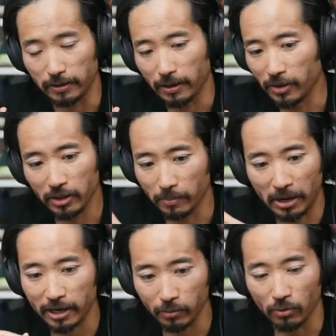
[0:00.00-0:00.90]
And then the
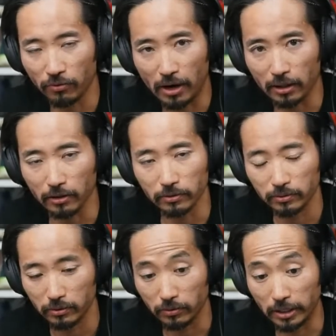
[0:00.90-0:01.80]
body will follow,
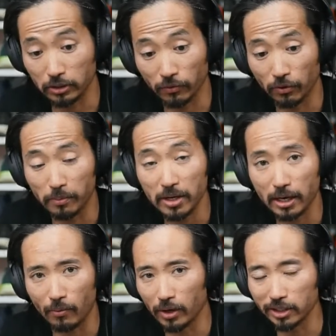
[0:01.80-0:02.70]
right? So for me,
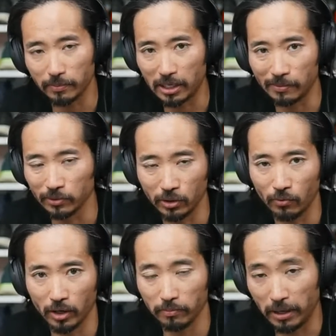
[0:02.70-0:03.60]
I wanted to be able to
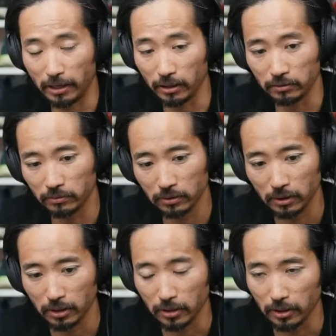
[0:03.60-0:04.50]
run better.
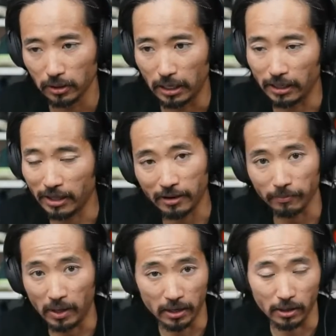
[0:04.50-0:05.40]
And that
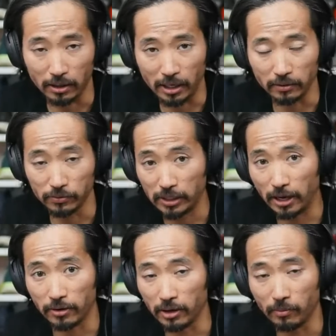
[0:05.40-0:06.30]
meant a lot of
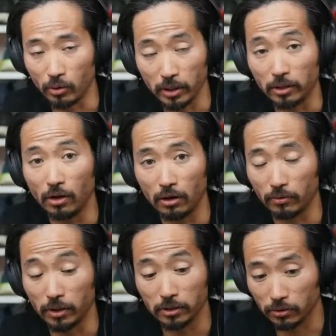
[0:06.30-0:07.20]
Saturday morning long
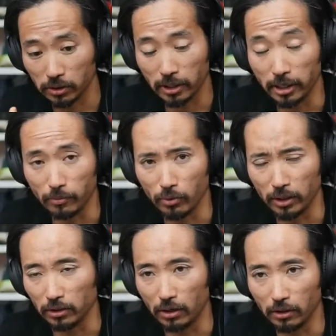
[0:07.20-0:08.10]
runs or Sunday
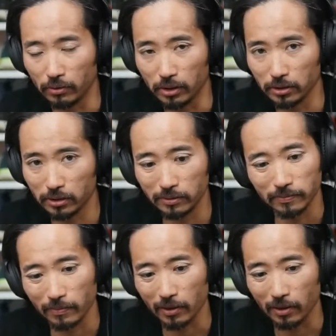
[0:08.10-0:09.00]
morning long runs.
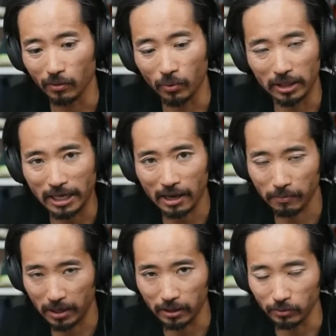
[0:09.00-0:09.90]
And what that
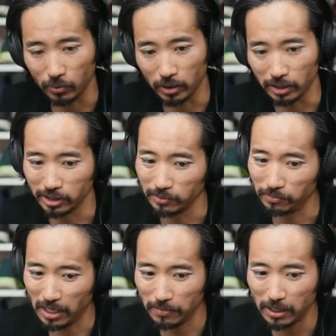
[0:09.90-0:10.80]
meant was
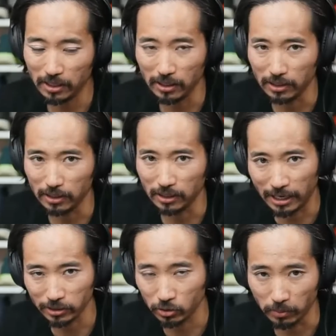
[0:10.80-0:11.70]
maybe
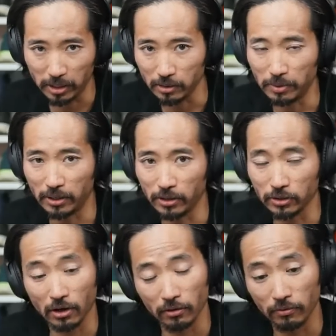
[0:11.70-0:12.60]
not so many beers
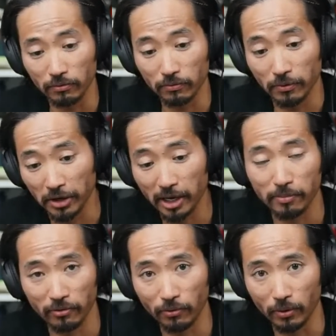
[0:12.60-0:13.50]
on the night
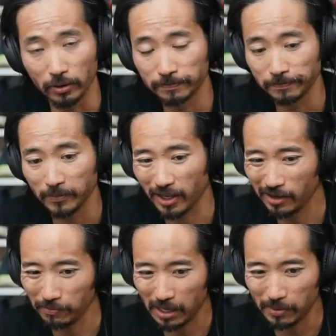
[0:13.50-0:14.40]
before
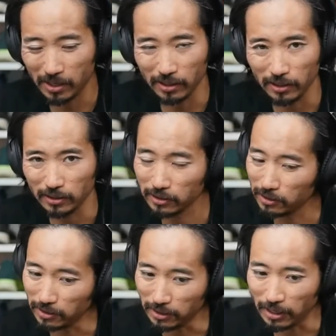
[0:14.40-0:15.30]
and maybe
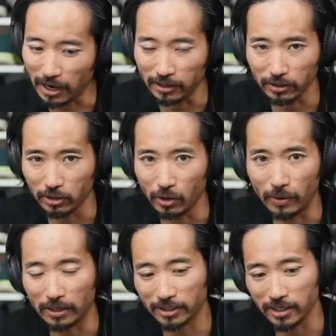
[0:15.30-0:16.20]
not go
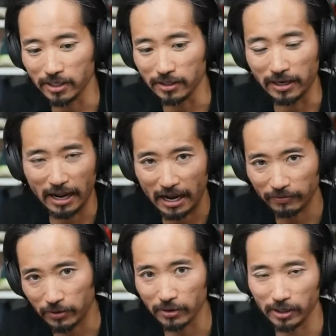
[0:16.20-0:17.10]
out to eat
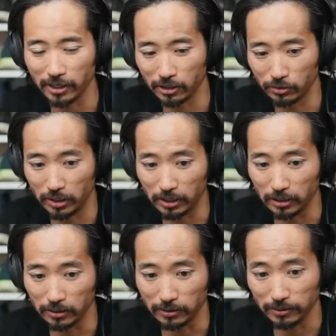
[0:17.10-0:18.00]
after a night of
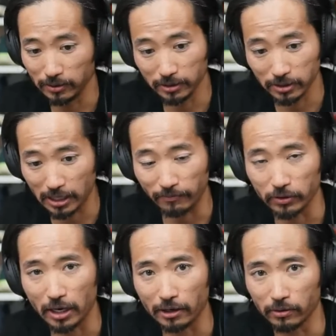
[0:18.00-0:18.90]
drinking to stop for
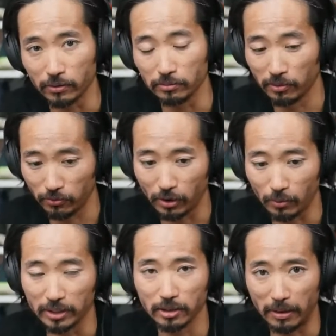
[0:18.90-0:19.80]
tacos before I
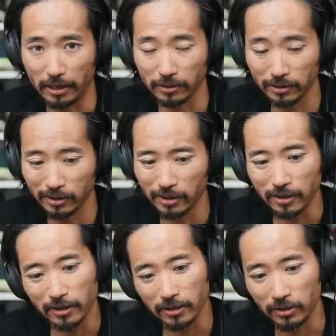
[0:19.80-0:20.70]
went to bed.
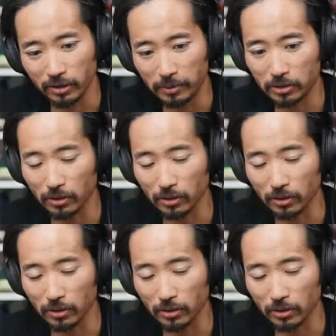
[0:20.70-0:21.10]
You know what I mean?